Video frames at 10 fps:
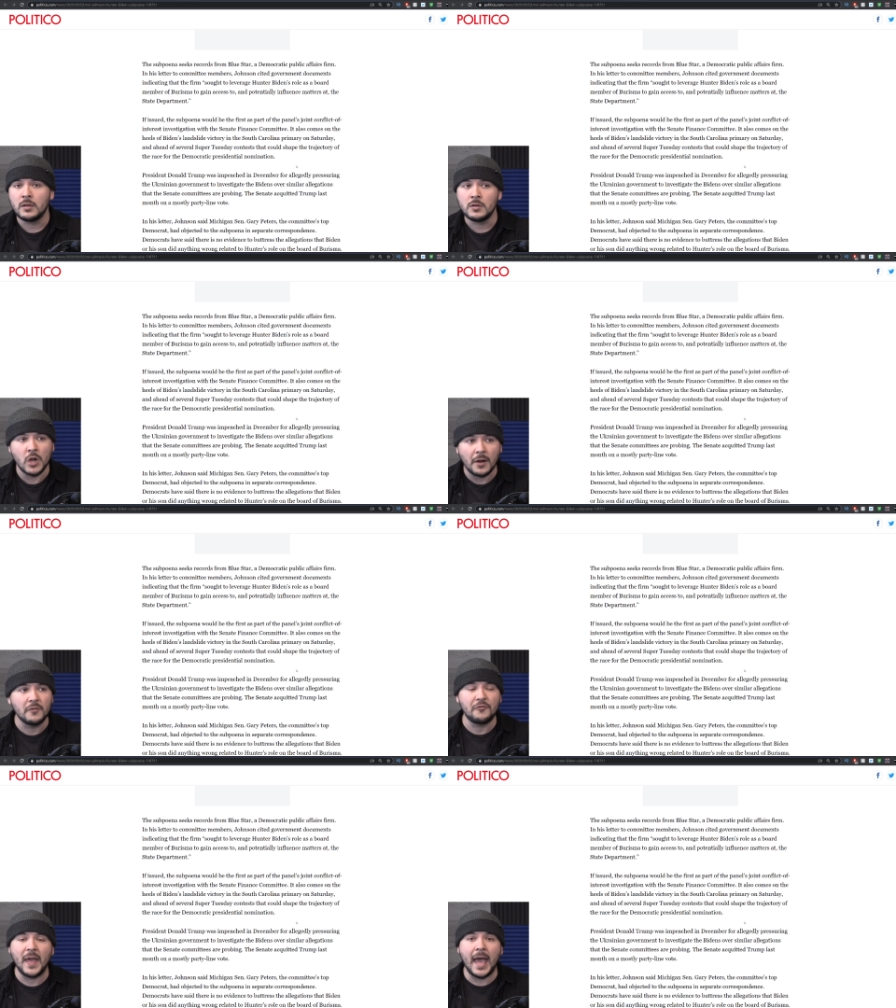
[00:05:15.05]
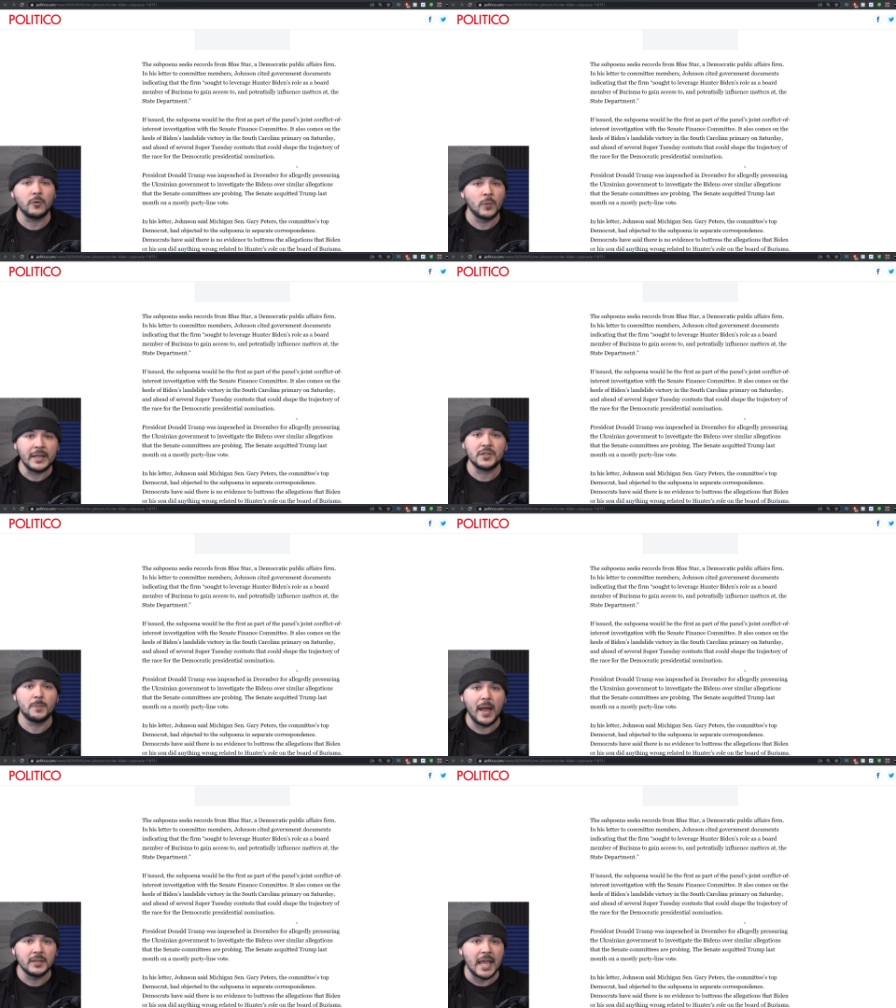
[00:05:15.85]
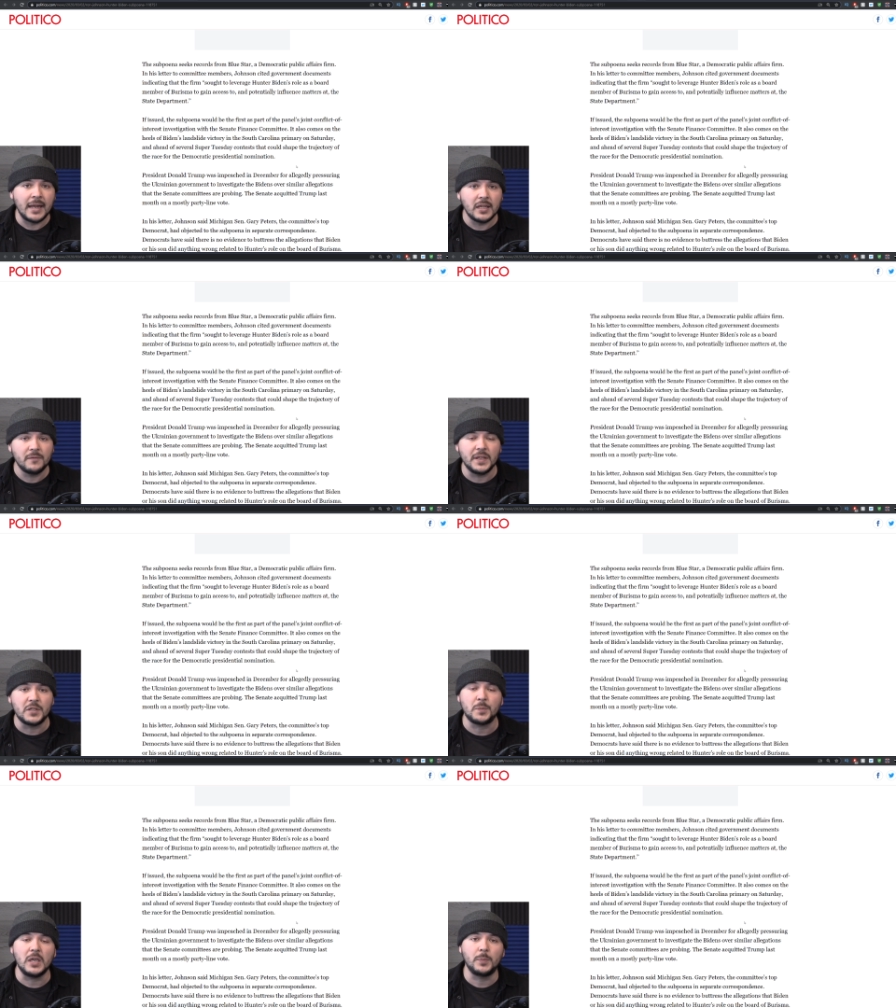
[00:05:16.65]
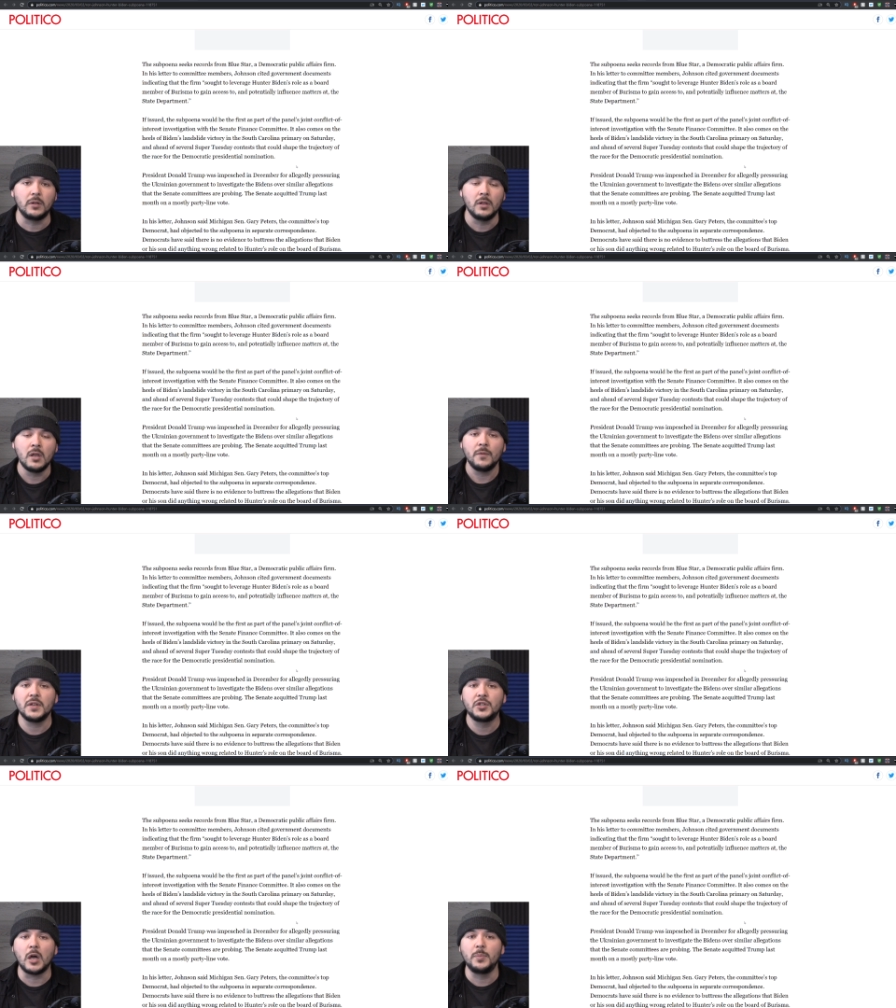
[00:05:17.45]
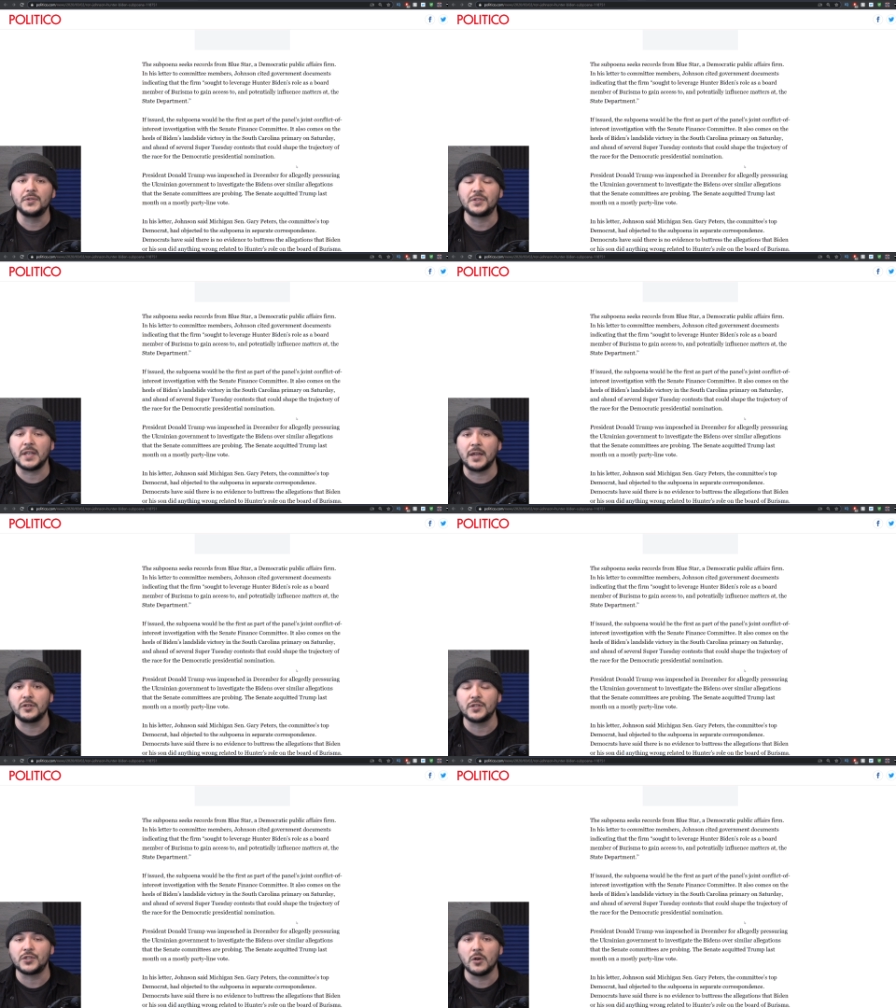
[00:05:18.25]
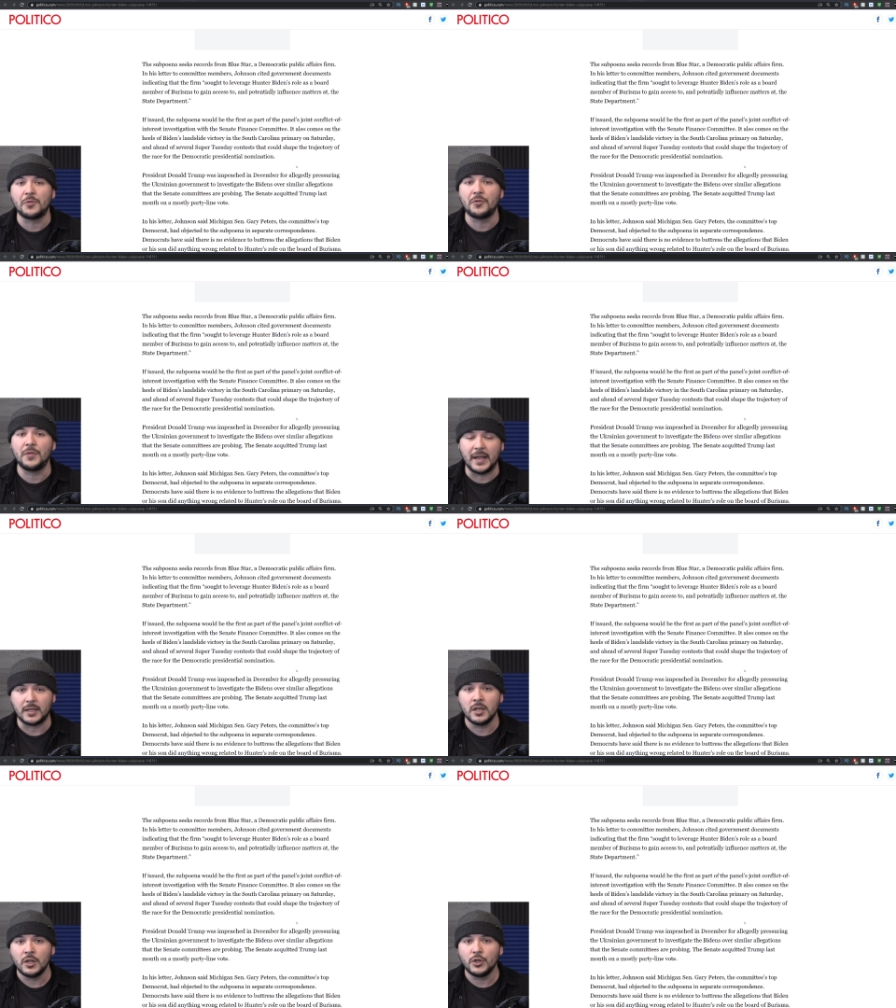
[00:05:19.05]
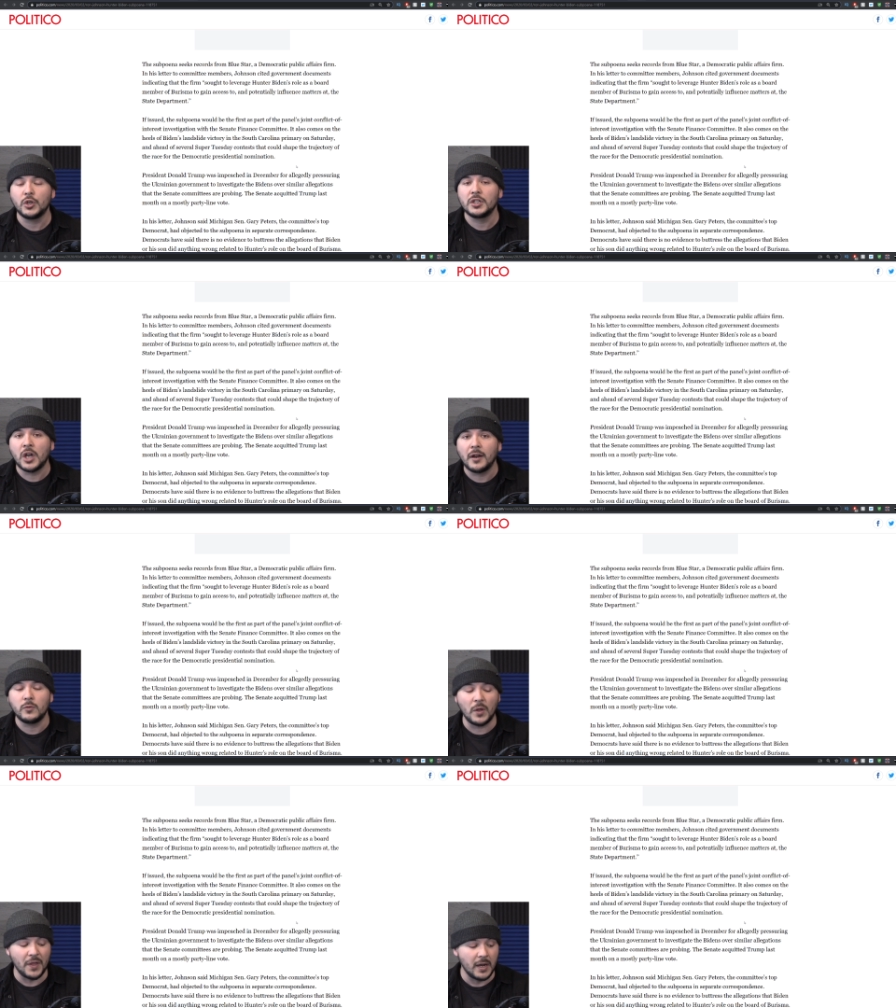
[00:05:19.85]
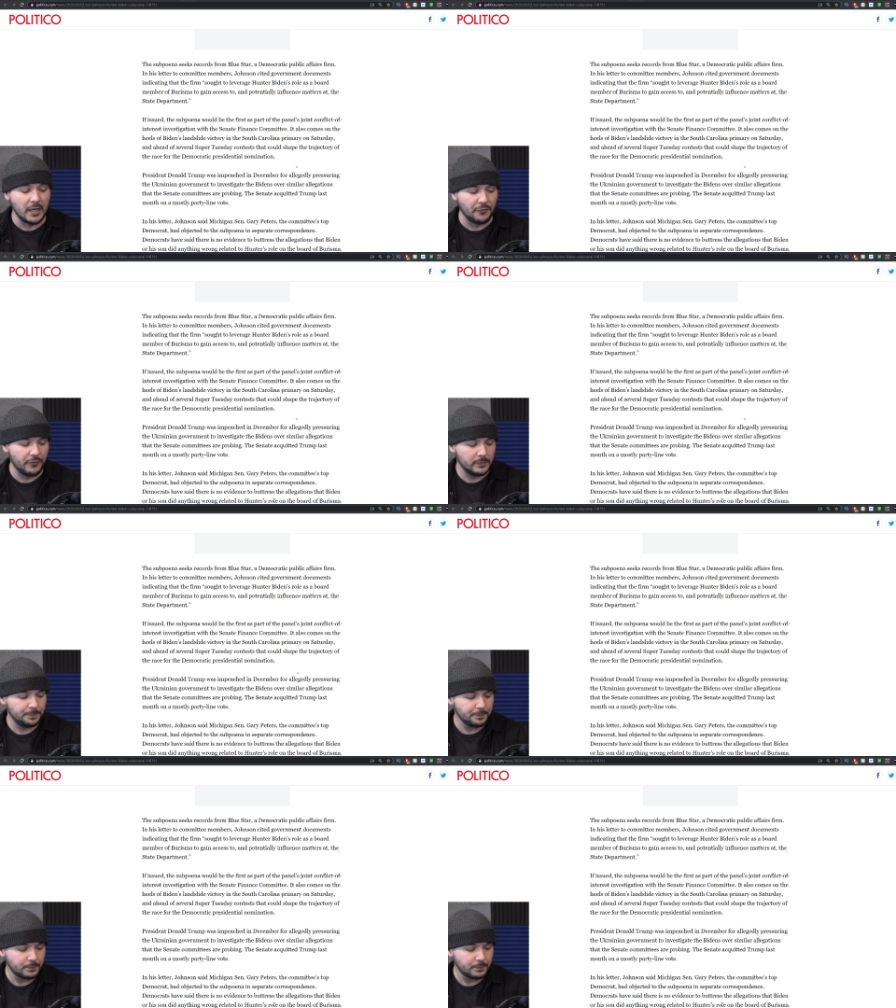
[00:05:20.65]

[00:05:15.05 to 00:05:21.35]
None of that rings a bell to any of these people. The double standard is so thick, you could cut it with a knife.